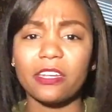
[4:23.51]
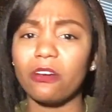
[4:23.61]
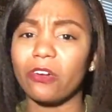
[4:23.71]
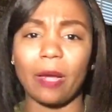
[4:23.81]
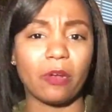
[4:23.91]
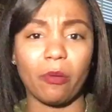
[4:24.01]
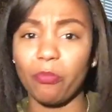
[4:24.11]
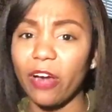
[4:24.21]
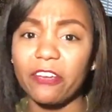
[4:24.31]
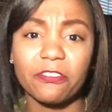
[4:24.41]
don't grab no
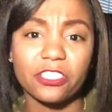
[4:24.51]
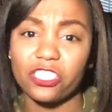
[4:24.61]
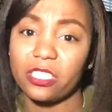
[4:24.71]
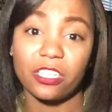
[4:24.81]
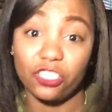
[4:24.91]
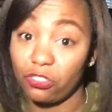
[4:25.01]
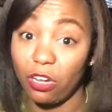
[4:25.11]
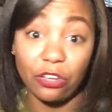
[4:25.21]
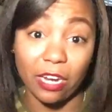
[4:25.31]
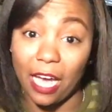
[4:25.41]
breakfast just because you
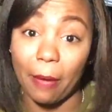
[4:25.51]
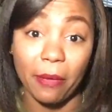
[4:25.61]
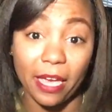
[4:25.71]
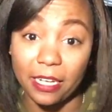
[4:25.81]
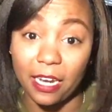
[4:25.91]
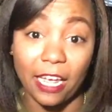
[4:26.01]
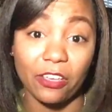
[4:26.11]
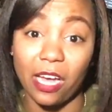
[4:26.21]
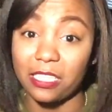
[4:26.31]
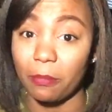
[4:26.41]
done got paid today and
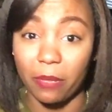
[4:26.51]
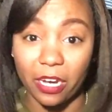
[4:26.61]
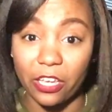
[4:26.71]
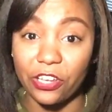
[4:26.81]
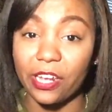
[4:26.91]
you got some money in